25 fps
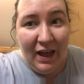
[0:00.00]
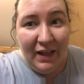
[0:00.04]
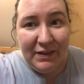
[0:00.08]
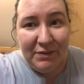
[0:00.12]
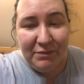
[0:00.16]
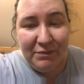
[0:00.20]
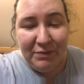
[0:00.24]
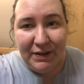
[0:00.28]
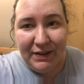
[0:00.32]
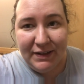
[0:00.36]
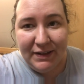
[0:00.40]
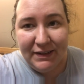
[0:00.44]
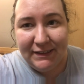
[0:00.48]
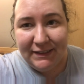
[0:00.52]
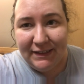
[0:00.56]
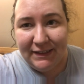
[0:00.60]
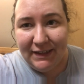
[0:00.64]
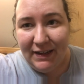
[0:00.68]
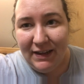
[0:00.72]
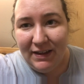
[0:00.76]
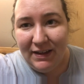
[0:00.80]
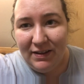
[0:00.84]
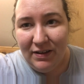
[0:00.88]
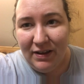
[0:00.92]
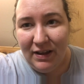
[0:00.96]
and then we're going to
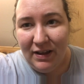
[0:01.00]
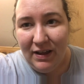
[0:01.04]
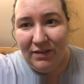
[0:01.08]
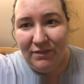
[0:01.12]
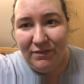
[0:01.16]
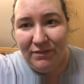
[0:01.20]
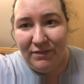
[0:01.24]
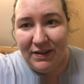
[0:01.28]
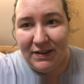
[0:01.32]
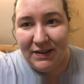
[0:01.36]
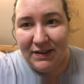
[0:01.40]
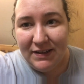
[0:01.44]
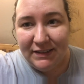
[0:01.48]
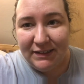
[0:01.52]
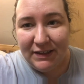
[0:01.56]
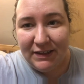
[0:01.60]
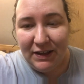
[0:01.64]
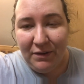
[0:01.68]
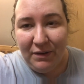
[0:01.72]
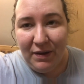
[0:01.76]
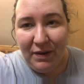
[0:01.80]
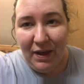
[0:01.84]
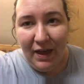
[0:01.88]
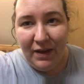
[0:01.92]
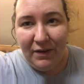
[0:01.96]
see if he's
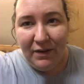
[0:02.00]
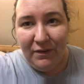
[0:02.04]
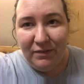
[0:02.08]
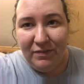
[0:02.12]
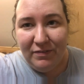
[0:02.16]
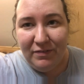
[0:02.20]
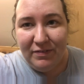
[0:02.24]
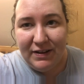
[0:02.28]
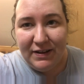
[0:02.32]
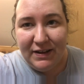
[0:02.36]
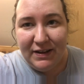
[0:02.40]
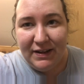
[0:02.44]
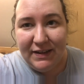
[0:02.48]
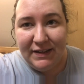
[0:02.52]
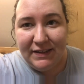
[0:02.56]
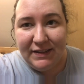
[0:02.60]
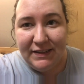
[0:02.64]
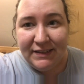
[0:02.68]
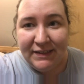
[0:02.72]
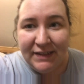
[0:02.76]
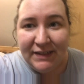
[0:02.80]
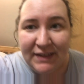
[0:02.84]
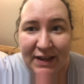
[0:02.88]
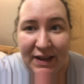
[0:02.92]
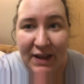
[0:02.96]
okay or if he
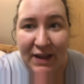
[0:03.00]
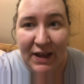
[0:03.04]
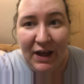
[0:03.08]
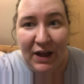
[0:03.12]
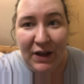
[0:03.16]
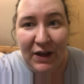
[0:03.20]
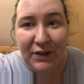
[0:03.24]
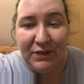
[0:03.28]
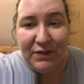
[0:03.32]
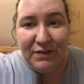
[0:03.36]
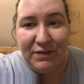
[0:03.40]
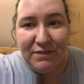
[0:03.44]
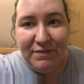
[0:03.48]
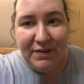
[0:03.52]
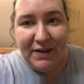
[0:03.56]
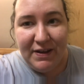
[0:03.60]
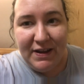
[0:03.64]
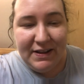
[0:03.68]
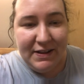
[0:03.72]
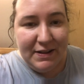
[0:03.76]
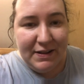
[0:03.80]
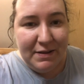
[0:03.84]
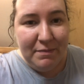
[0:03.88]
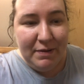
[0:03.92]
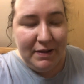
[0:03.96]
needs another
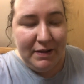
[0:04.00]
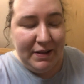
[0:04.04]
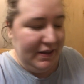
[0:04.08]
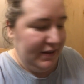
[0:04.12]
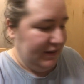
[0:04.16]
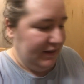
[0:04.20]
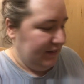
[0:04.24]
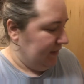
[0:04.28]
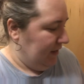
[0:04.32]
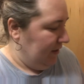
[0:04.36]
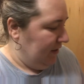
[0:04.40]
feed in a minute.